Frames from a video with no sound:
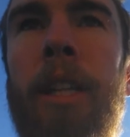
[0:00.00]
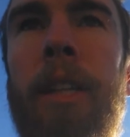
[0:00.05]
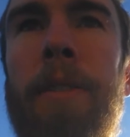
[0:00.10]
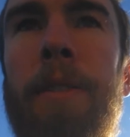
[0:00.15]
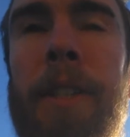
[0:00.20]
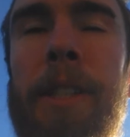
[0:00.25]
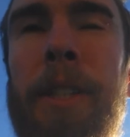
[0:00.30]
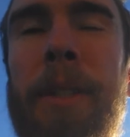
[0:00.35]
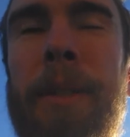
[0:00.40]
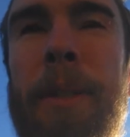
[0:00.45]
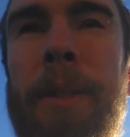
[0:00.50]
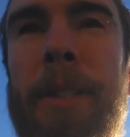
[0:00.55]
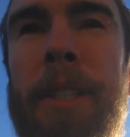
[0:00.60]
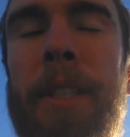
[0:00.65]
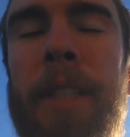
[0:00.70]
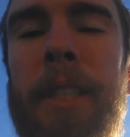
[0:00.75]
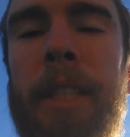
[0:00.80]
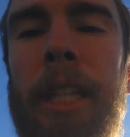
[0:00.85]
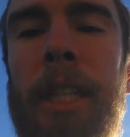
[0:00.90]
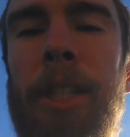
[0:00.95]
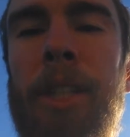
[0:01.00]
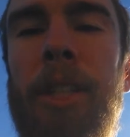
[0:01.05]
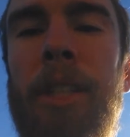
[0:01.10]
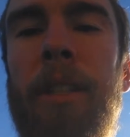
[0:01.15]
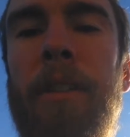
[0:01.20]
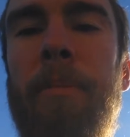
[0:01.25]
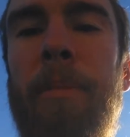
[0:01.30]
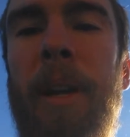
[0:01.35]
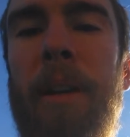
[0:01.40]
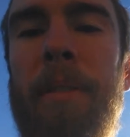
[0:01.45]
the physical
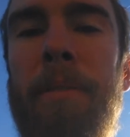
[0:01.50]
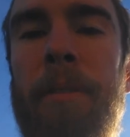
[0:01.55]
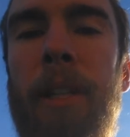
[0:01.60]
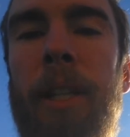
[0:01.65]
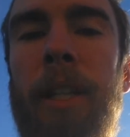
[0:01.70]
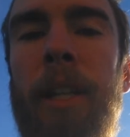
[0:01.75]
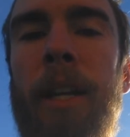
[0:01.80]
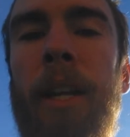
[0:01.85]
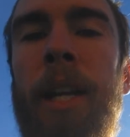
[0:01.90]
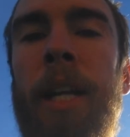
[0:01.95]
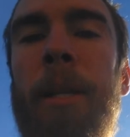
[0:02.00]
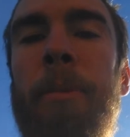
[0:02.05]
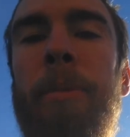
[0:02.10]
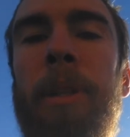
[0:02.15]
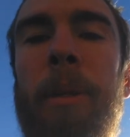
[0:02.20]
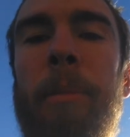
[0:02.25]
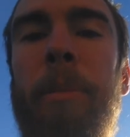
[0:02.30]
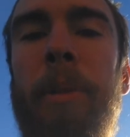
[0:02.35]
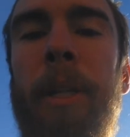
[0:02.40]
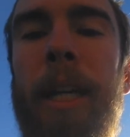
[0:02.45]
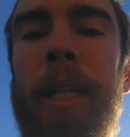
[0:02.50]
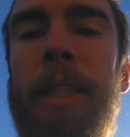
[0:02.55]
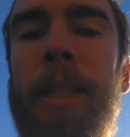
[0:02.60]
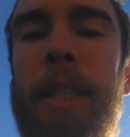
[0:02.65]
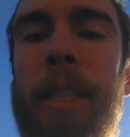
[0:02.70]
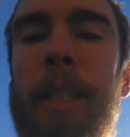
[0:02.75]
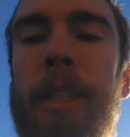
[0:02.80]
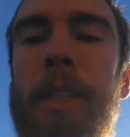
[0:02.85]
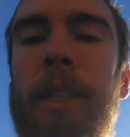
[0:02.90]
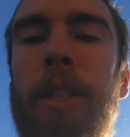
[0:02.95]
sensation of my feet being
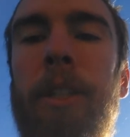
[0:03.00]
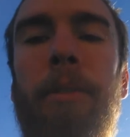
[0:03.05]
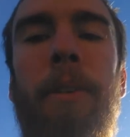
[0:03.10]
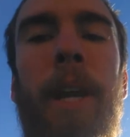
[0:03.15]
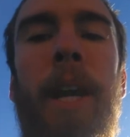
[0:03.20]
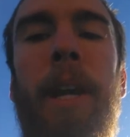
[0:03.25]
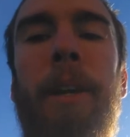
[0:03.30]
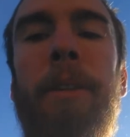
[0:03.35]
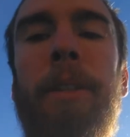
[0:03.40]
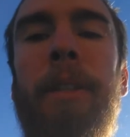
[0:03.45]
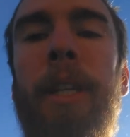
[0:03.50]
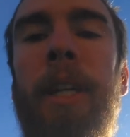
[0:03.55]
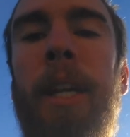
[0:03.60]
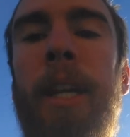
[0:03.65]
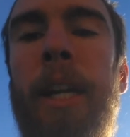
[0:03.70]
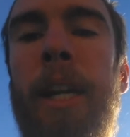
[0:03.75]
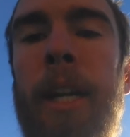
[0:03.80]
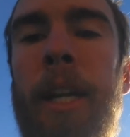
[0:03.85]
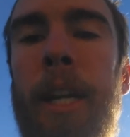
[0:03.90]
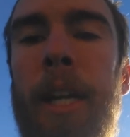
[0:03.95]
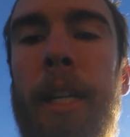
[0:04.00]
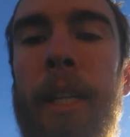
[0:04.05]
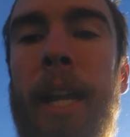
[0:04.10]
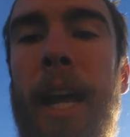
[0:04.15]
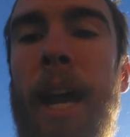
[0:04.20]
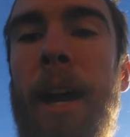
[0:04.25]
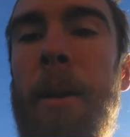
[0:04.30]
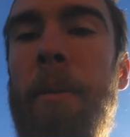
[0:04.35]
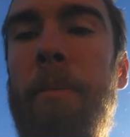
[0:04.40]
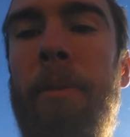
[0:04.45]
planted into the ground and
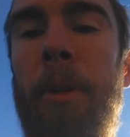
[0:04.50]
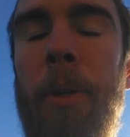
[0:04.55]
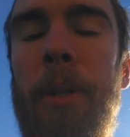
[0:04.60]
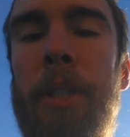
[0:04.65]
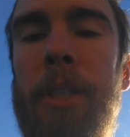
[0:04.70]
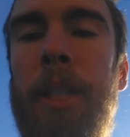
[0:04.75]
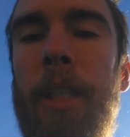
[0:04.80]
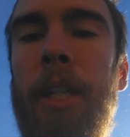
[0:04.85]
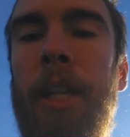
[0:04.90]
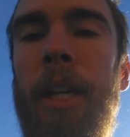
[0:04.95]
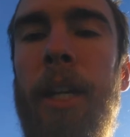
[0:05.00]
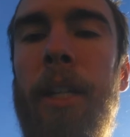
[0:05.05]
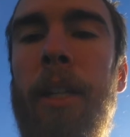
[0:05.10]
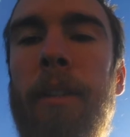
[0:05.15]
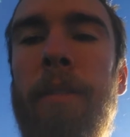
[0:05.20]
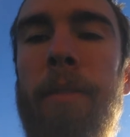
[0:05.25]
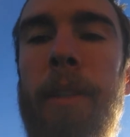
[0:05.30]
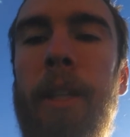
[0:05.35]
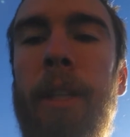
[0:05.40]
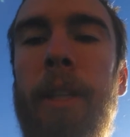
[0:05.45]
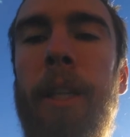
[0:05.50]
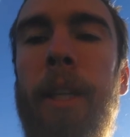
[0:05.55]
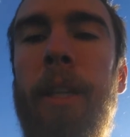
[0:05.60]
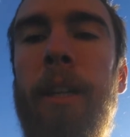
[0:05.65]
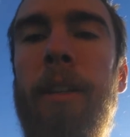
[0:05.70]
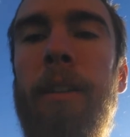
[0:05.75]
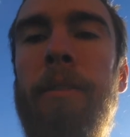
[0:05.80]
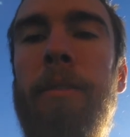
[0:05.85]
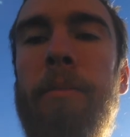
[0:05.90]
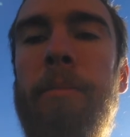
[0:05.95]
now I'm focusing on the
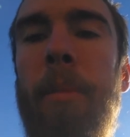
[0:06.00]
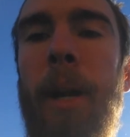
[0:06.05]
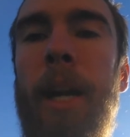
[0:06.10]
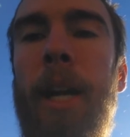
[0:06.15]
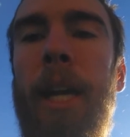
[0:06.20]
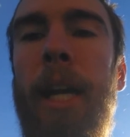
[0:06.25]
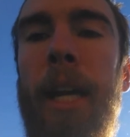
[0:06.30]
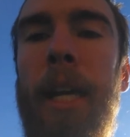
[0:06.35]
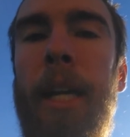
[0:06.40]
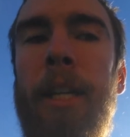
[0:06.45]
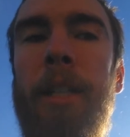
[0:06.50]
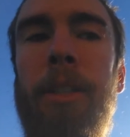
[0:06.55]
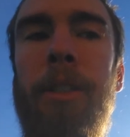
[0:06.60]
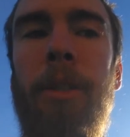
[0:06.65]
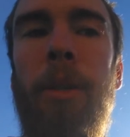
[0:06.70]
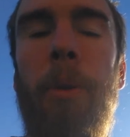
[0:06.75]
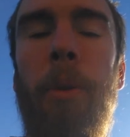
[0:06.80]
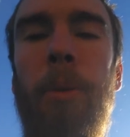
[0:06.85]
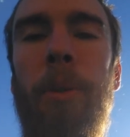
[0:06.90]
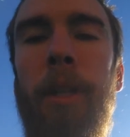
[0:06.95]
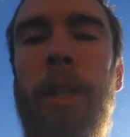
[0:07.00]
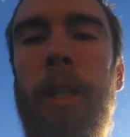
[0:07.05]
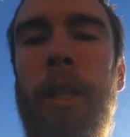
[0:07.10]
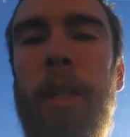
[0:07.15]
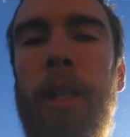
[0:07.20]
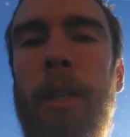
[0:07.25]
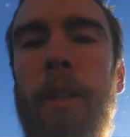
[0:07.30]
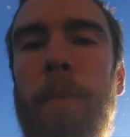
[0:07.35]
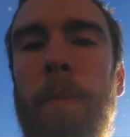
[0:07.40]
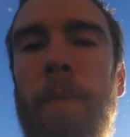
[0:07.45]
feeling of my hands
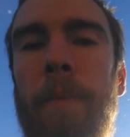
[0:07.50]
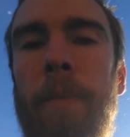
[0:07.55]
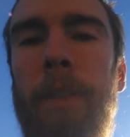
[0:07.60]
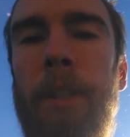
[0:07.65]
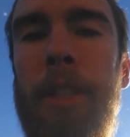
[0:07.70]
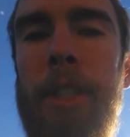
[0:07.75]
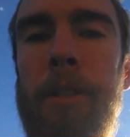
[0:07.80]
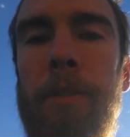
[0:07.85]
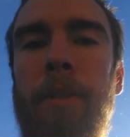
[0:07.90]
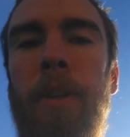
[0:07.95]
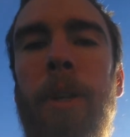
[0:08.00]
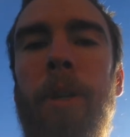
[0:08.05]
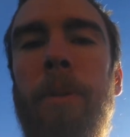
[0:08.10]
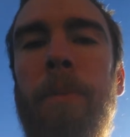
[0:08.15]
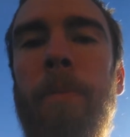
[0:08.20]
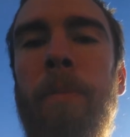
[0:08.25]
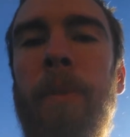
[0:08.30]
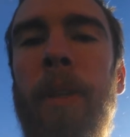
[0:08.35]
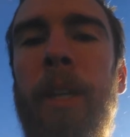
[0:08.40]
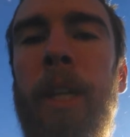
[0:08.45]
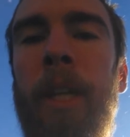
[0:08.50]
holding this phone.